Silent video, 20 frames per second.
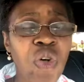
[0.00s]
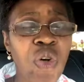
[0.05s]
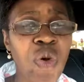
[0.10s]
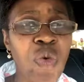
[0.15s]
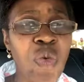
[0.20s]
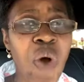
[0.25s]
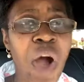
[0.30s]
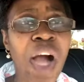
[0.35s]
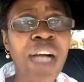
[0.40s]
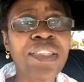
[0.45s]
you
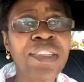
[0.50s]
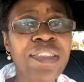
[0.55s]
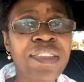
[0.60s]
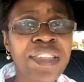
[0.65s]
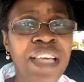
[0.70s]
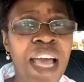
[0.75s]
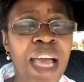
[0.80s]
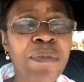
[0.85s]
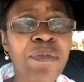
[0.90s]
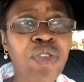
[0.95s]
want
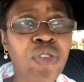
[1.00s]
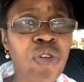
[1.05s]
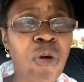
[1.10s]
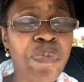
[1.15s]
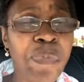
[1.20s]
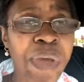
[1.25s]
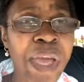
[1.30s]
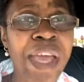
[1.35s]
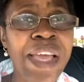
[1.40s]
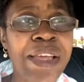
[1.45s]
them to
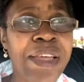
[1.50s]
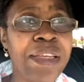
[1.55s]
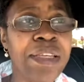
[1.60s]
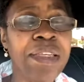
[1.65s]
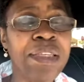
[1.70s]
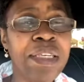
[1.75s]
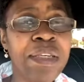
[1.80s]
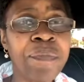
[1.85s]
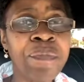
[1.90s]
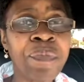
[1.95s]
be.
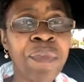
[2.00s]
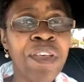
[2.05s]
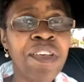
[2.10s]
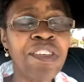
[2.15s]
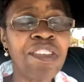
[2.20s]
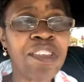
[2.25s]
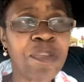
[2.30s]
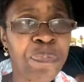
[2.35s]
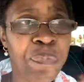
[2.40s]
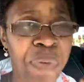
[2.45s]

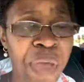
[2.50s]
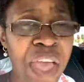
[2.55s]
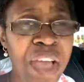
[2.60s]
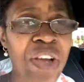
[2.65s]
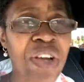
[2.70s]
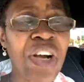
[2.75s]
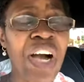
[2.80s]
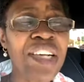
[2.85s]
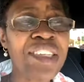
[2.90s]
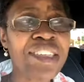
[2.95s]

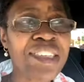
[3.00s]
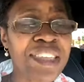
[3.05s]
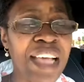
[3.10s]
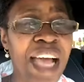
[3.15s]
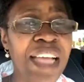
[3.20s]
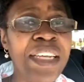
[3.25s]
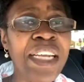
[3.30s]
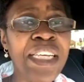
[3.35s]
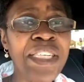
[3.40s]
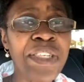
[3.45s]
Speak
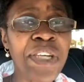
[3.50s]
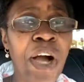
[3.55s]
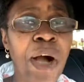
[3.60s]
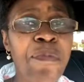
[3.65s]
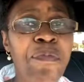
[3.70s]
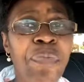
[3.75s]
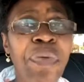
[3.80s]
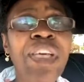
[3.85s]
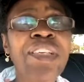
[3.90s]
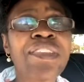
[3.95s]
concerning your
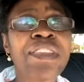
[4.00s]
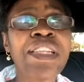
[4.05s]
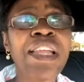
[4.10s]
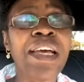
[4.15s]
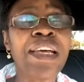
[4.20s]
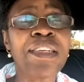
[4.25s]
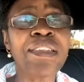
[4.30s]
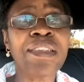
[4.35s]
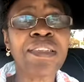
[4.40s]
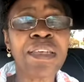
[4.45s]

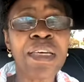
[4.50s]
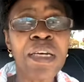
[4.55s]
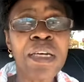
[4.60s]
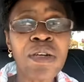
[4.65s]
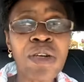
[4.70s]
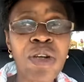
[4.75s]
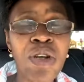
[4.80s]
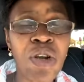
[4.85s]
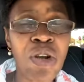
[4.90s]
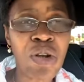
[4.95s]
business,
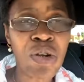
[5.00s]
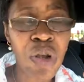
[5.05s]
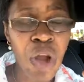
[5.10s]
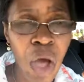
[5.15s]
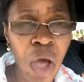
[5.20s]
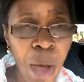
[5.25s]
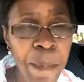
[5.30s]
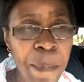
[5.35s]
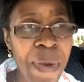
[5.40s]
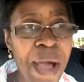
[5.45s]

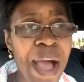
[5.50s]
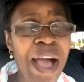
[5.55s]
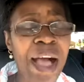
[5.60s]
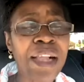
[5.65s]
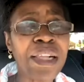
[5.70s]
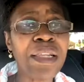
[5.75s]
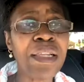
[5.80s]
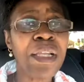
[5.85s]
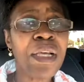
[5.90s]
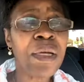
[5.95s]

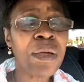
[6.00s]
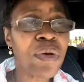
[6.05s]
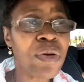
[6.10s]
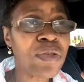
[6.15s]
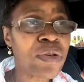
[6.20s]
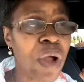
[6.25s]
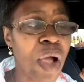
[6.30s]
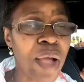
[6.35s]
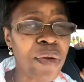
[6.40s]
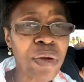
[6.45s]

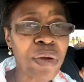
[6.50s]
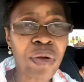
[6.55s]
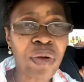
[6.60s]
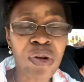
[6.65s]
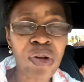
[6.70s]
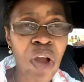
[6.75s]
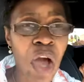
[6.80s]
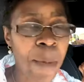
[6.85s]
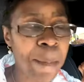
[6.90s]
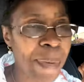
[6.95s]
global
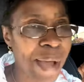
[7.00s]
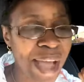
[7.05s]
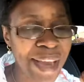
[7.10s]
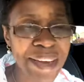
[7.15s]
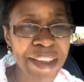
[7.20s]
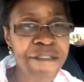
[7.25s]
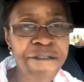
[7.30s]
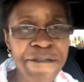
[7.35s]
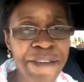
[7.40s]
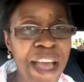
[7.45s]

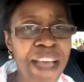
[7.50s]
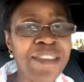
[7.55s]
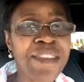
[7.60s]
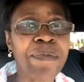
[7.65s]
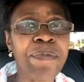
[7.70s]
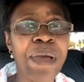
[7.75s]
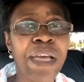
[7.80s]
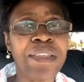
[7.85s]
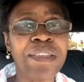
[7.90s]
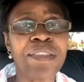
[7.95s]

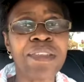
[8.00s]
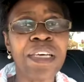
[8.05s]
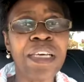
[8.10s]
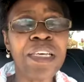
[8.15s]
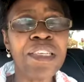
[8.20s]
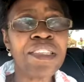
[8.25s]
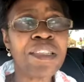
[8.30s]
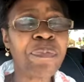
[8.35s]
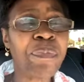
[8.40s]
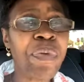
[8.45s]
investments.
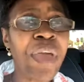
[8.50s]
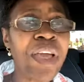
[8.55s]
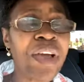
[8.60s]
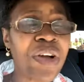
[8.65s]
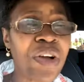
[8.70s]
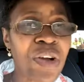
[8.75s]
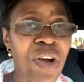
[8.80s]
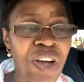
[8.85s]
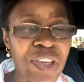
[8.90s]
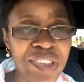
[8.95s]
Speak
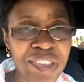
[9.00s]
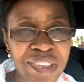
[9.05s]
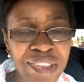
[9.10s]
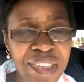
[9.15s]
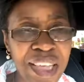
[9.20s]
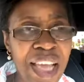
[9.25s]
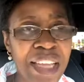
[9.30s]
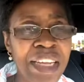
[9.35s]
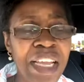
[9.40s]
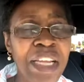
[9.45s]

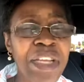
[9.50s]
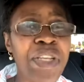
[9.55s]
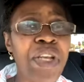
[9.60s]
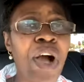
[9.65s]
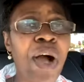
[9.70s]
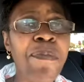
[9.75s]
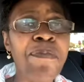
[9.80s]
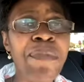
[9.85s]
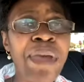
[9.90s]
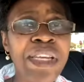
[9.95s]
concerning
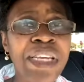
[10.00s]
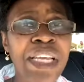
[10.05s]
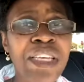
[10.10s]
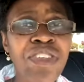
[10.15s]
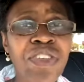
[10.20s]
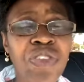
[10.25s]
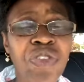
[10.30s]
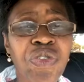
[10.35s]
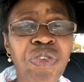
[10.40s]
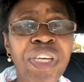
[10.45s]
your
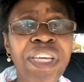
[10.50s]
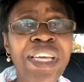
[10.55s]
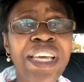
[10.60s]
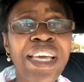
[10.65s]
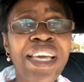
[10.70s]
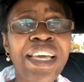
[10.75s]
ministry,